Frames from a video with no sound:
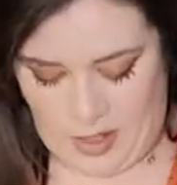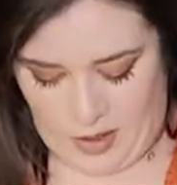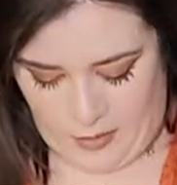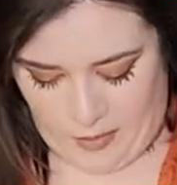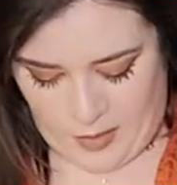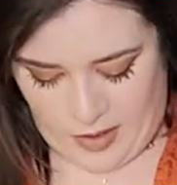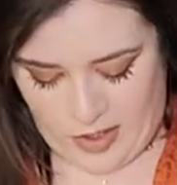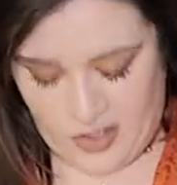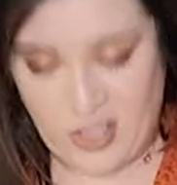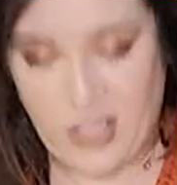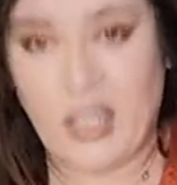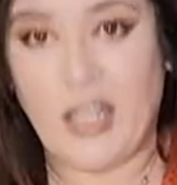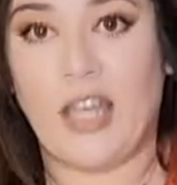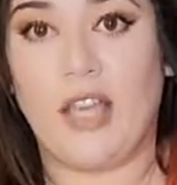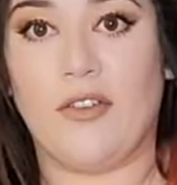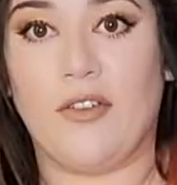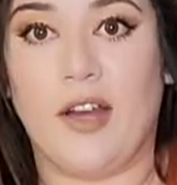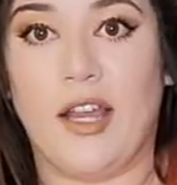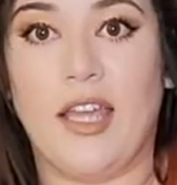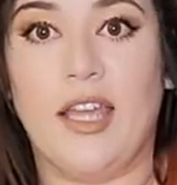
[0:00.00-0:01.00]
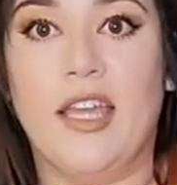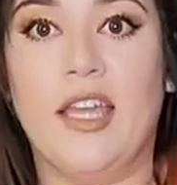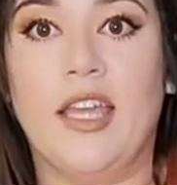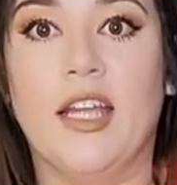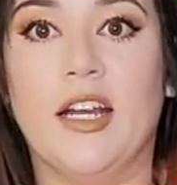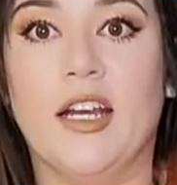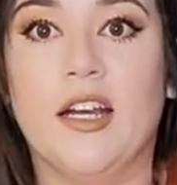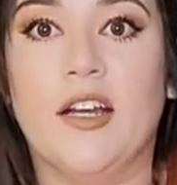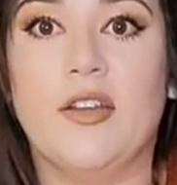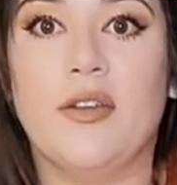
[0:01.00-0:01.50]
Especially like right
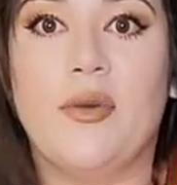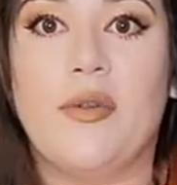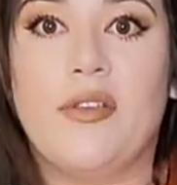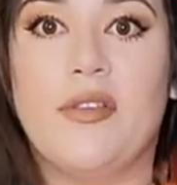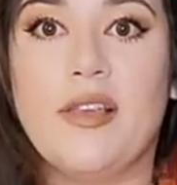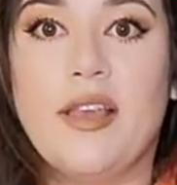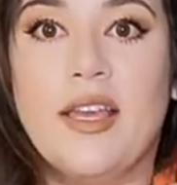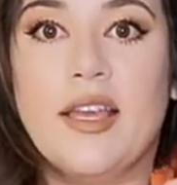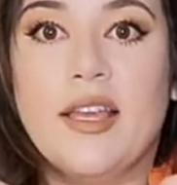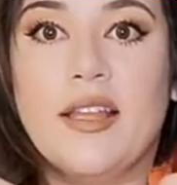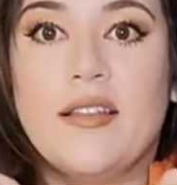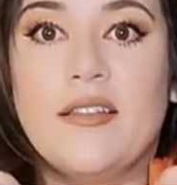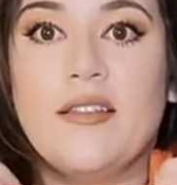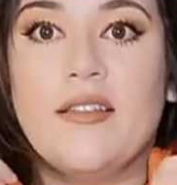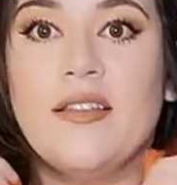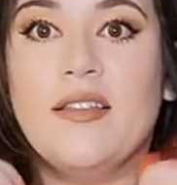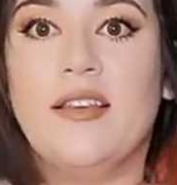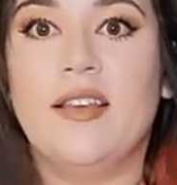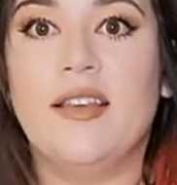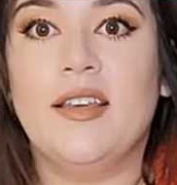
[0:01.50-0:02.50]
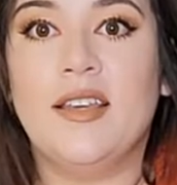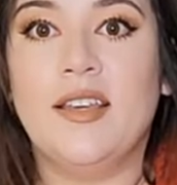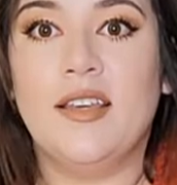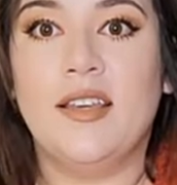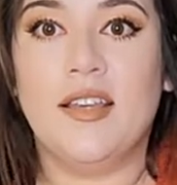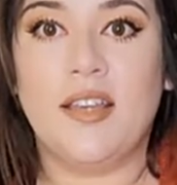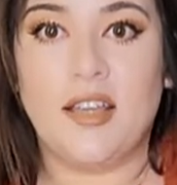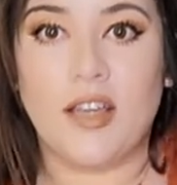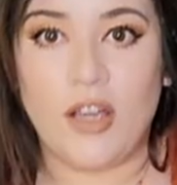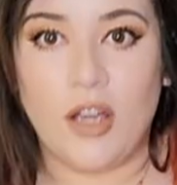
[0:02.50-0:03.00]
here, you see it's
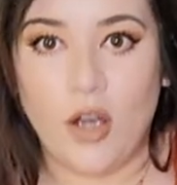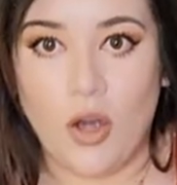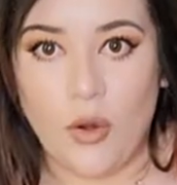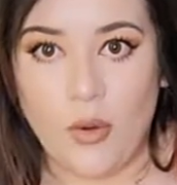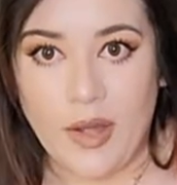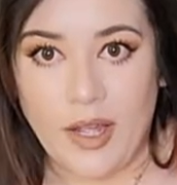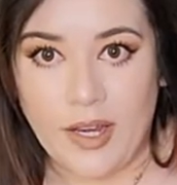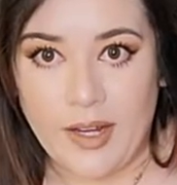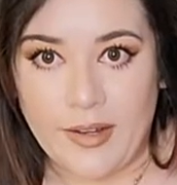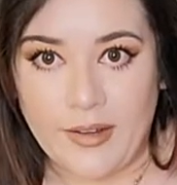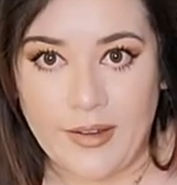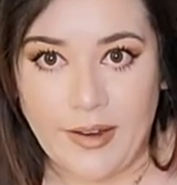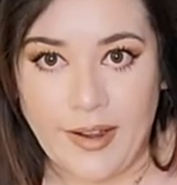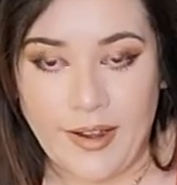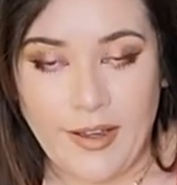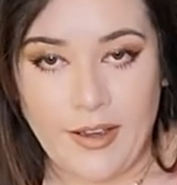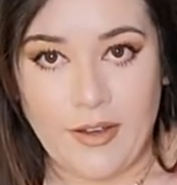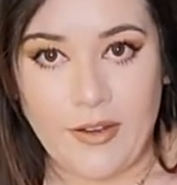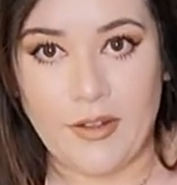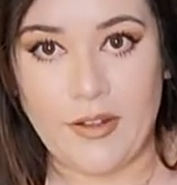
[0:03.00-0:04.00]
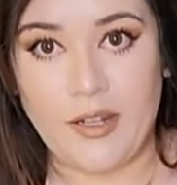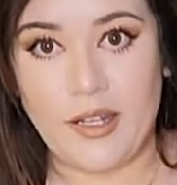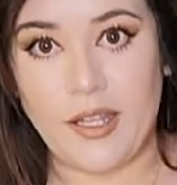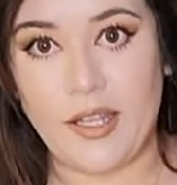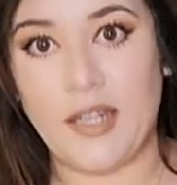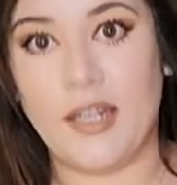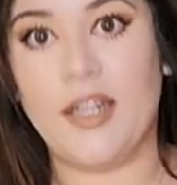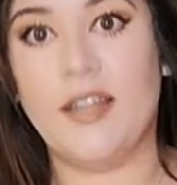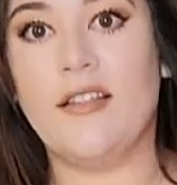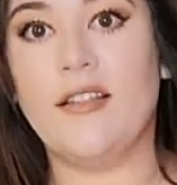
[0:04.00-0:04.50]
going down.
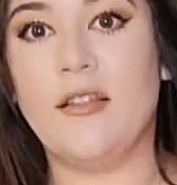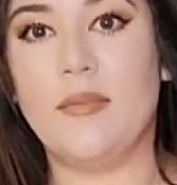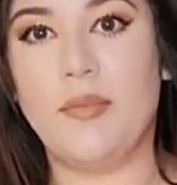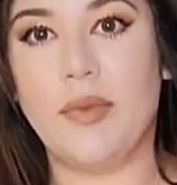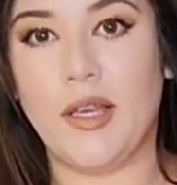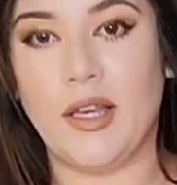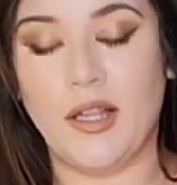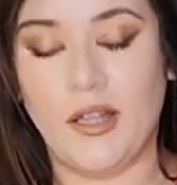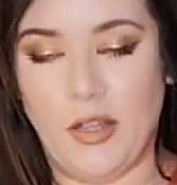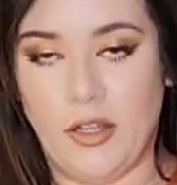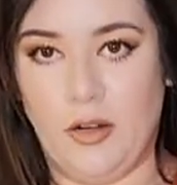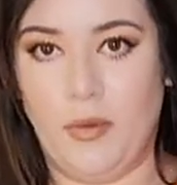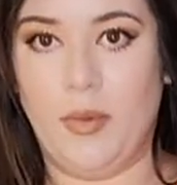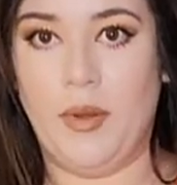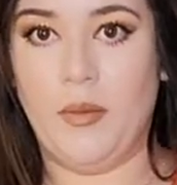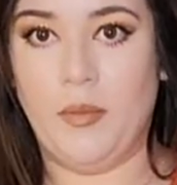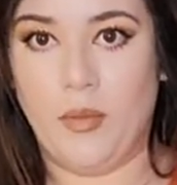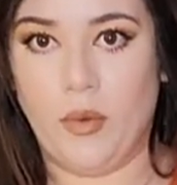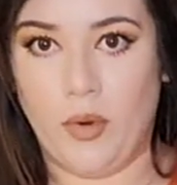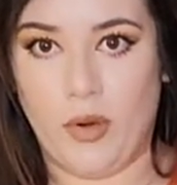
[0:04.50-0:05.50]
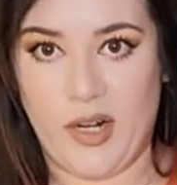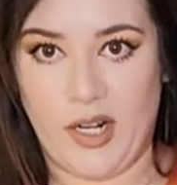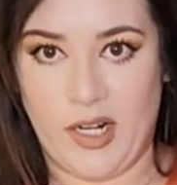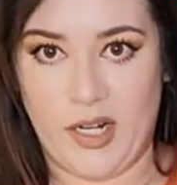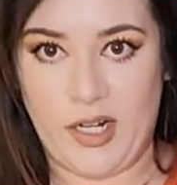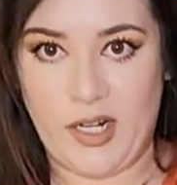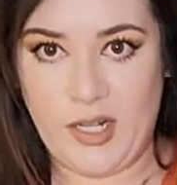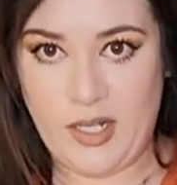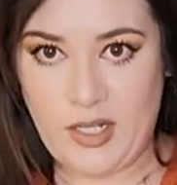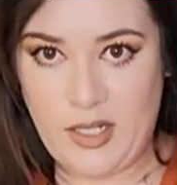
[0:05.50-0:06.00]
It needs to be a little bit
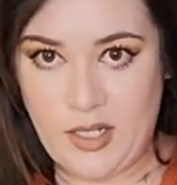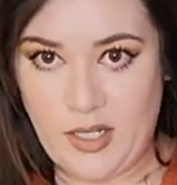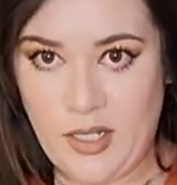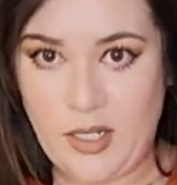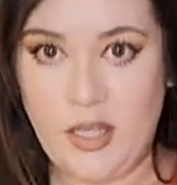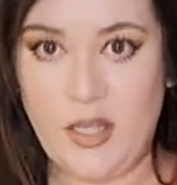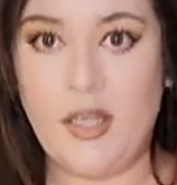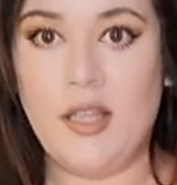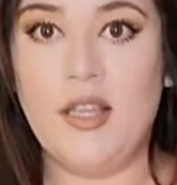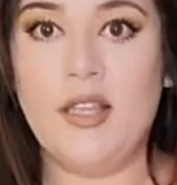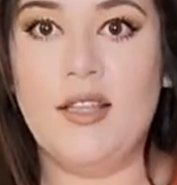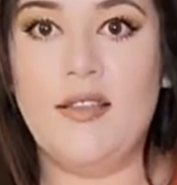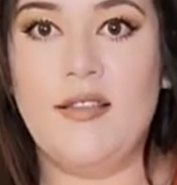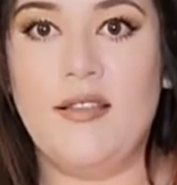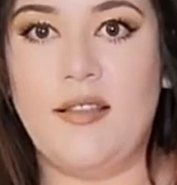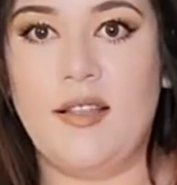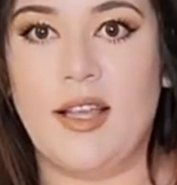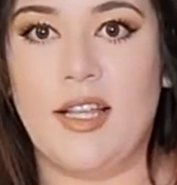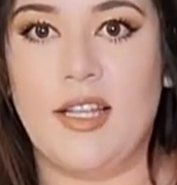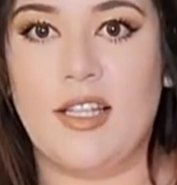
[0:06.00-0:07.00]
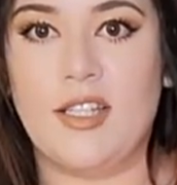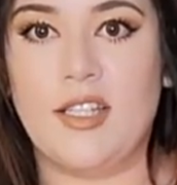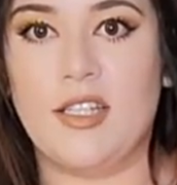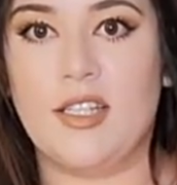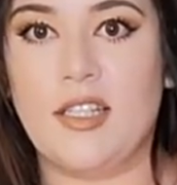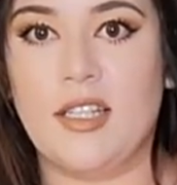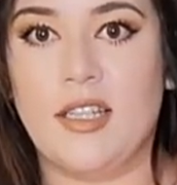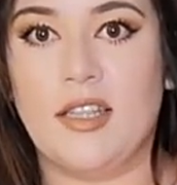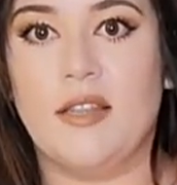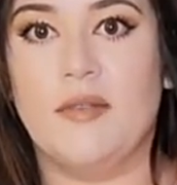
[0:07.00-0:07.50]
more
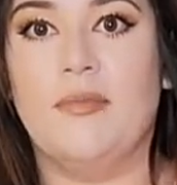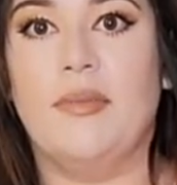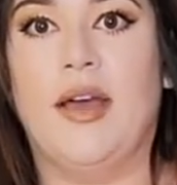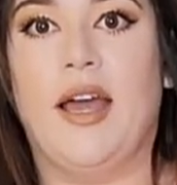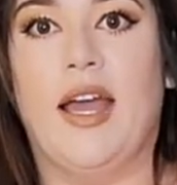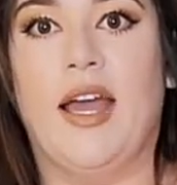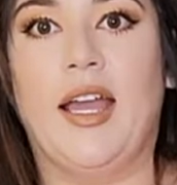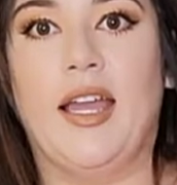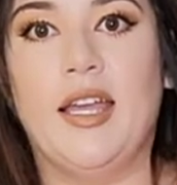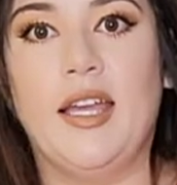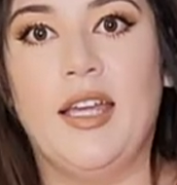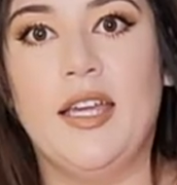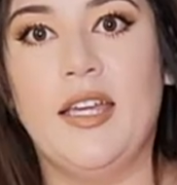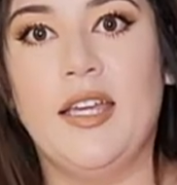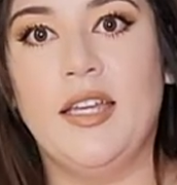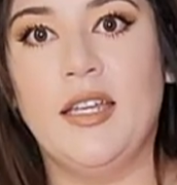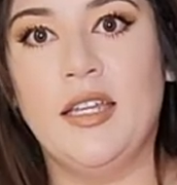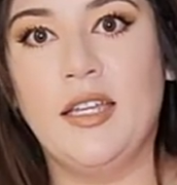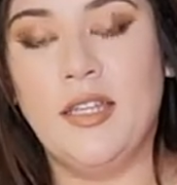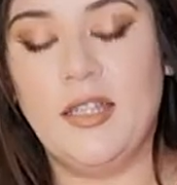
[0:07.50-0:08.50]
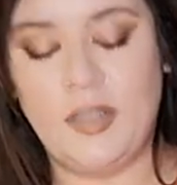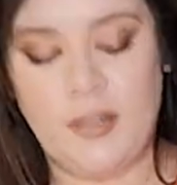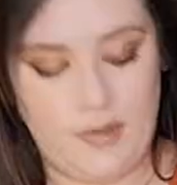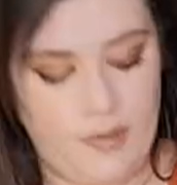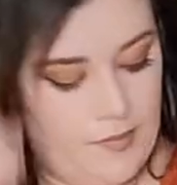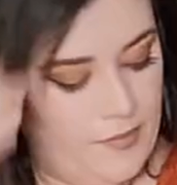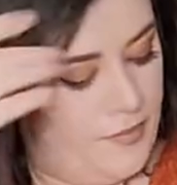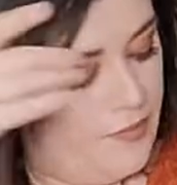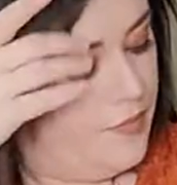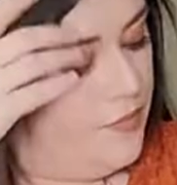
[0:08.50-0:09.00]
cinched in the back.
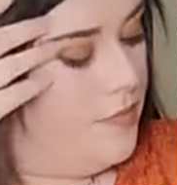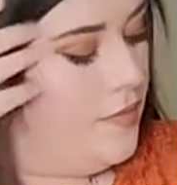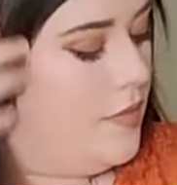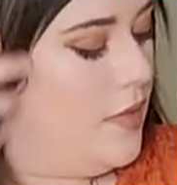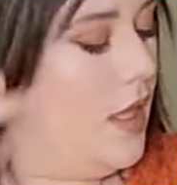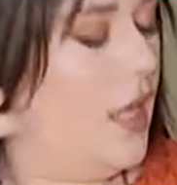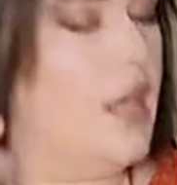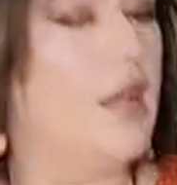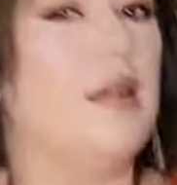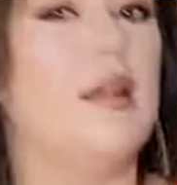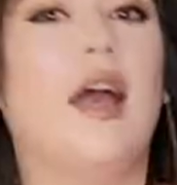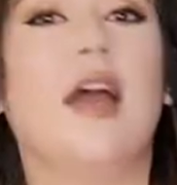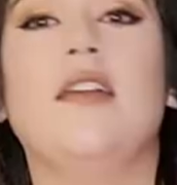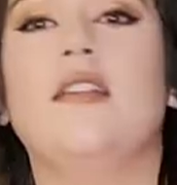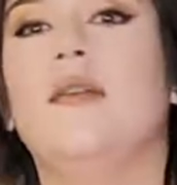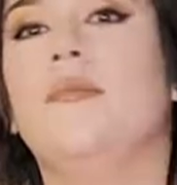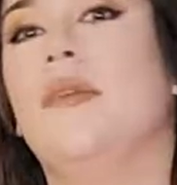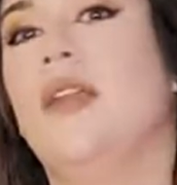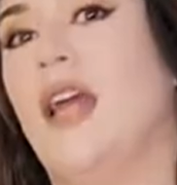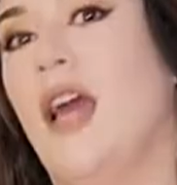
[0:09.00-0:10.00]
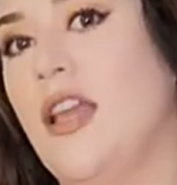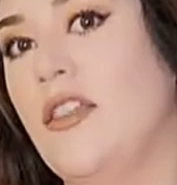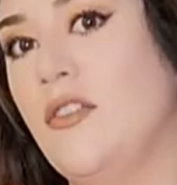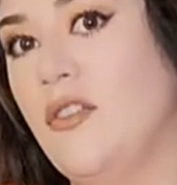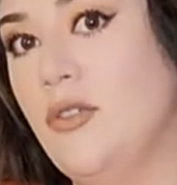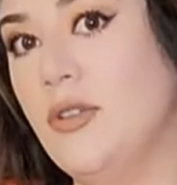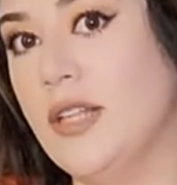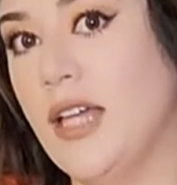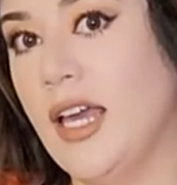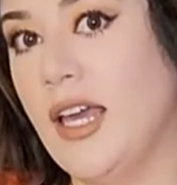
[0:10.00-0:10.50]
And I mean, I
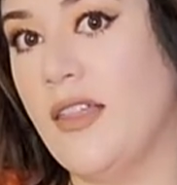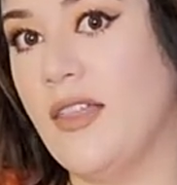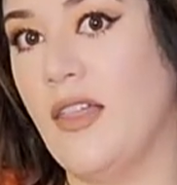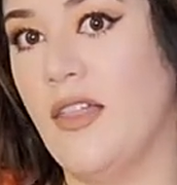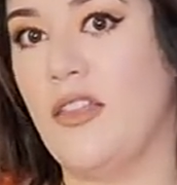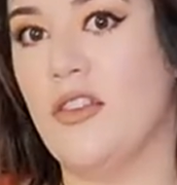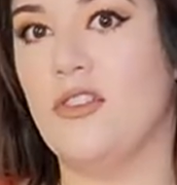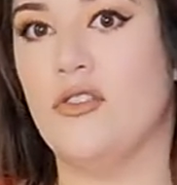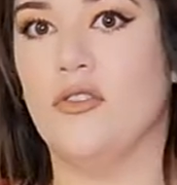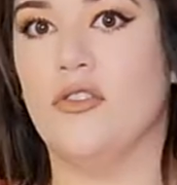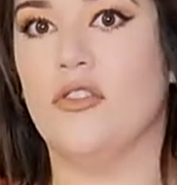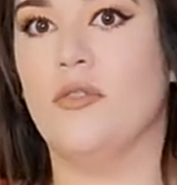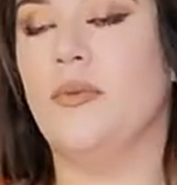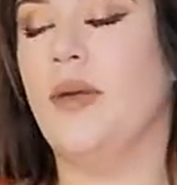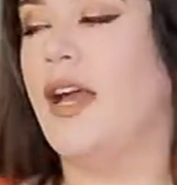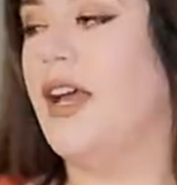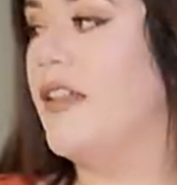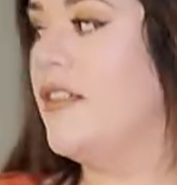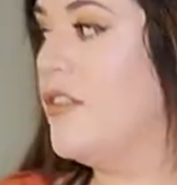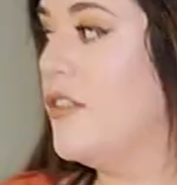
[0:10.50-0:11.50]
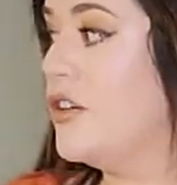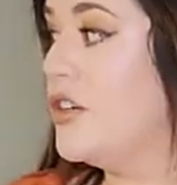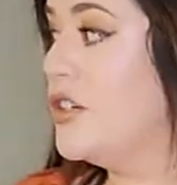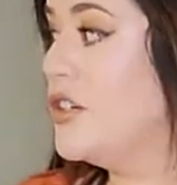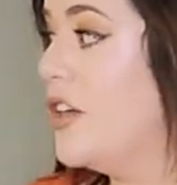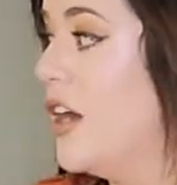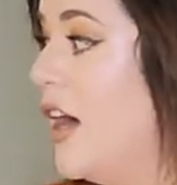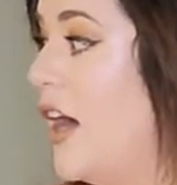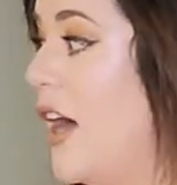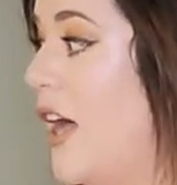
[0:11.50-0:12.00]
do like that the shoulder pads, they're
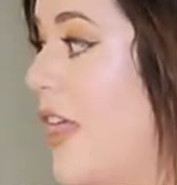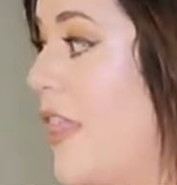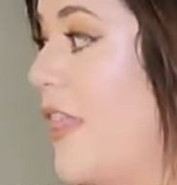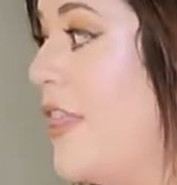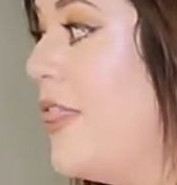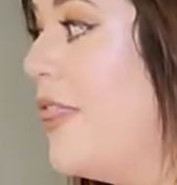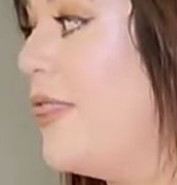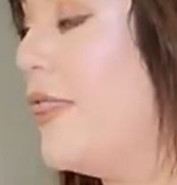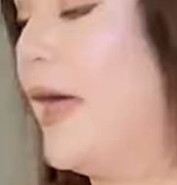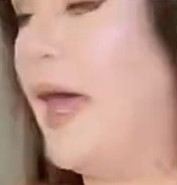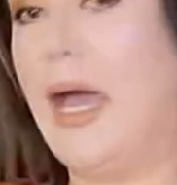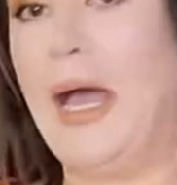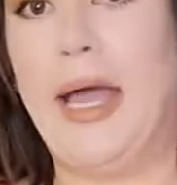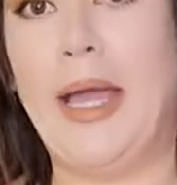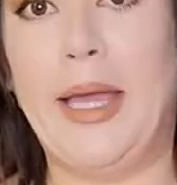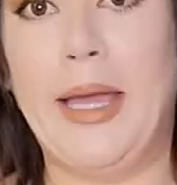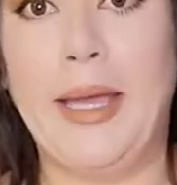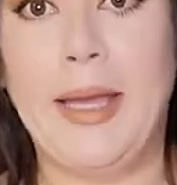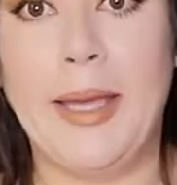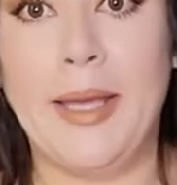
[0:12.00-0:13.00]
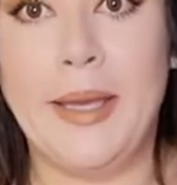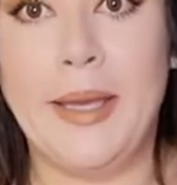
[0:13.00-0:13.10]
not that